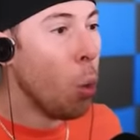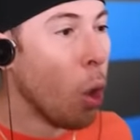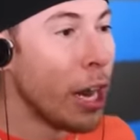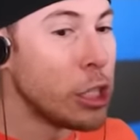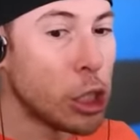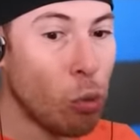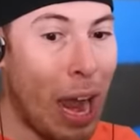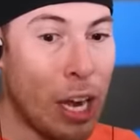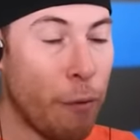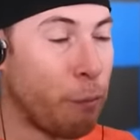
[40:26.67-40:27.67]
We're in
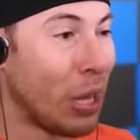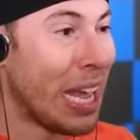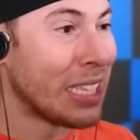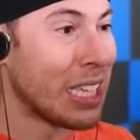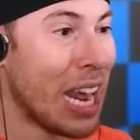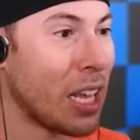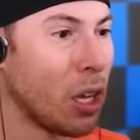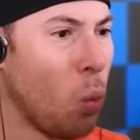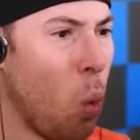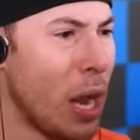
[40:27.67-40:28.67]
Stinger Flynn. Like,
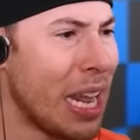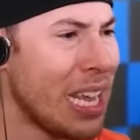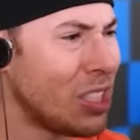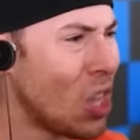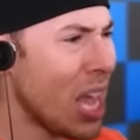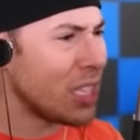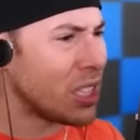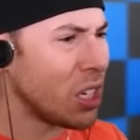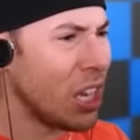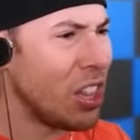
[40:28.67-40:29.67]
what is
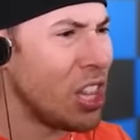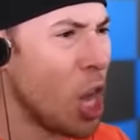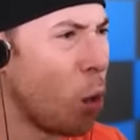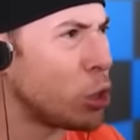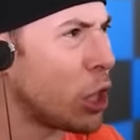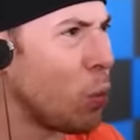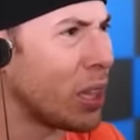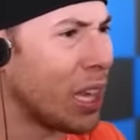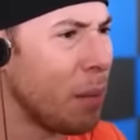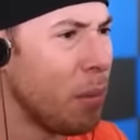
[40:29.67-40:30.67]
this? In the ocean
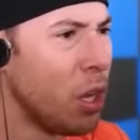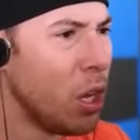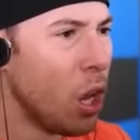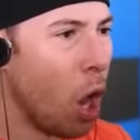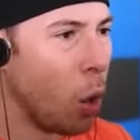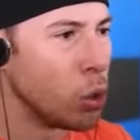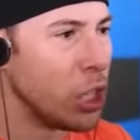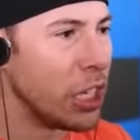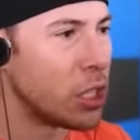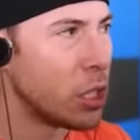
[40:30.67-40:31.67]
with him? Oh,
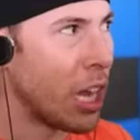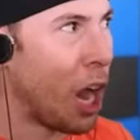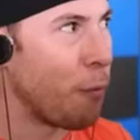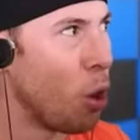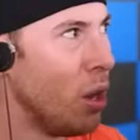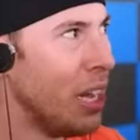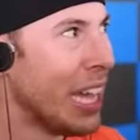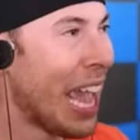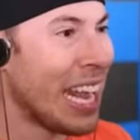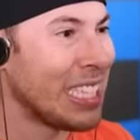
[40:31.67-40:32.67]
geez. Careful.
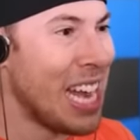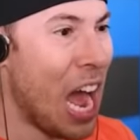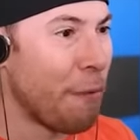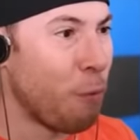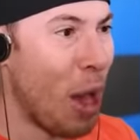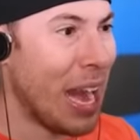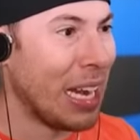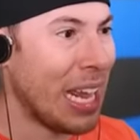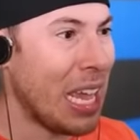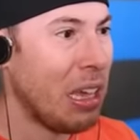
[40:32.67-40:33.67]
He's not
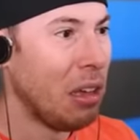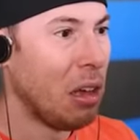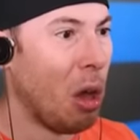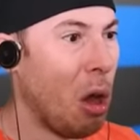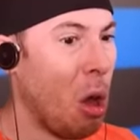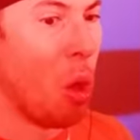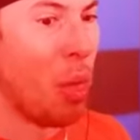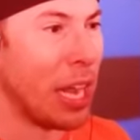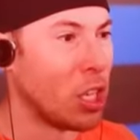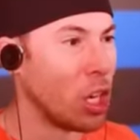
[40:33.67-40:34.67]
friendly. Oh,
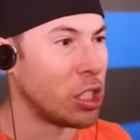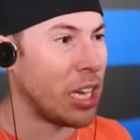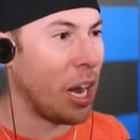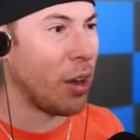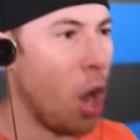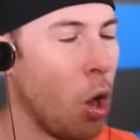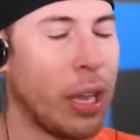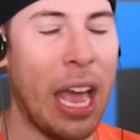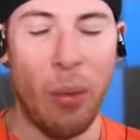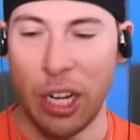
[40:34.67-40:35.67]
that looks scary.
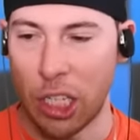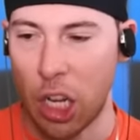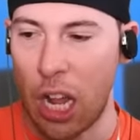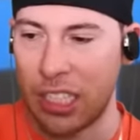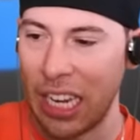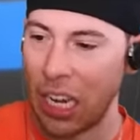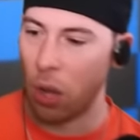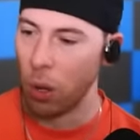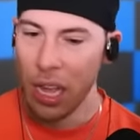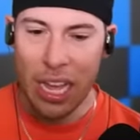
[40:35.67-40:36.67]
Okay, we just lost
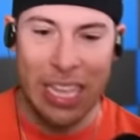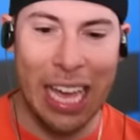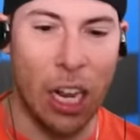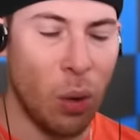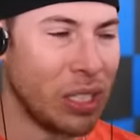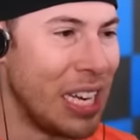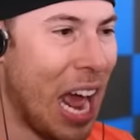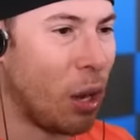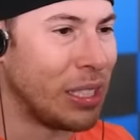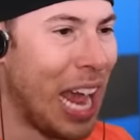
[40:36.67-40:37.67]
yellow. Yellow is
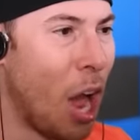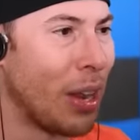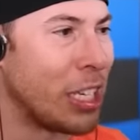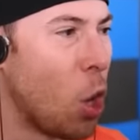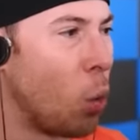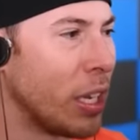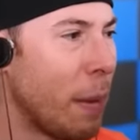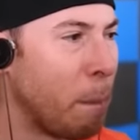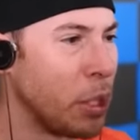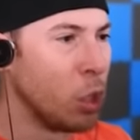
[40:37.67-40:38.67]
now down. It's only
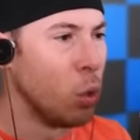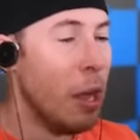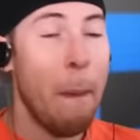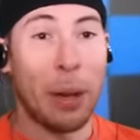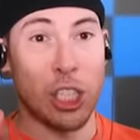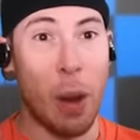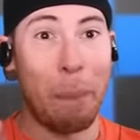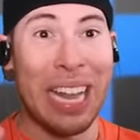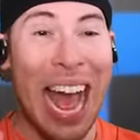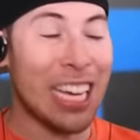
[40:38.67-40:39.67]
blue. But there's a
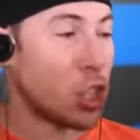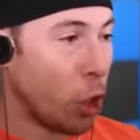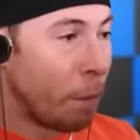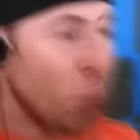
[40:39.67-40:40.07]
blaster.